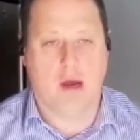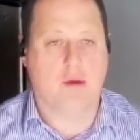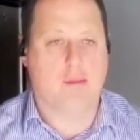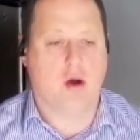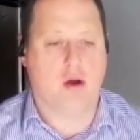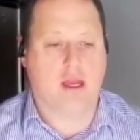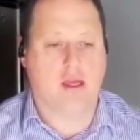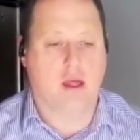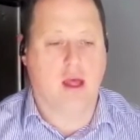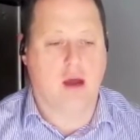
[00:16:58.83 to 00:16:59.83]
Are we
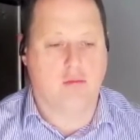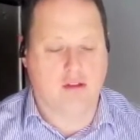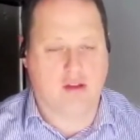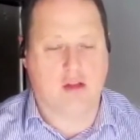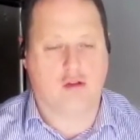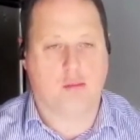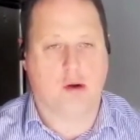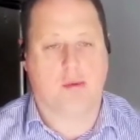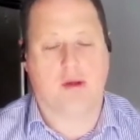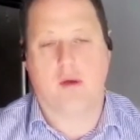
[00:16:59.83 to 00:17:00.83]
buying a residential
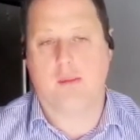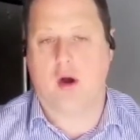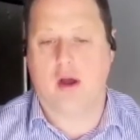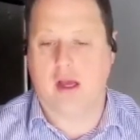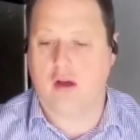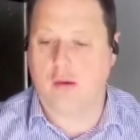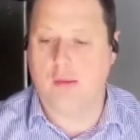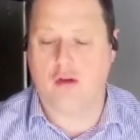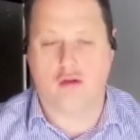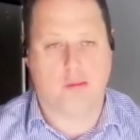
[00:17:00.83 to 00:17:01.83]
property? Are we buying a
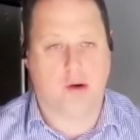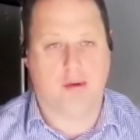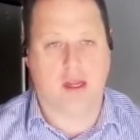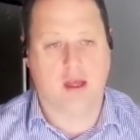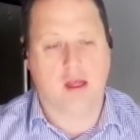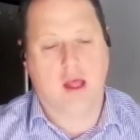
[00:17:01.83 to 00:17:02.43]
commercial property?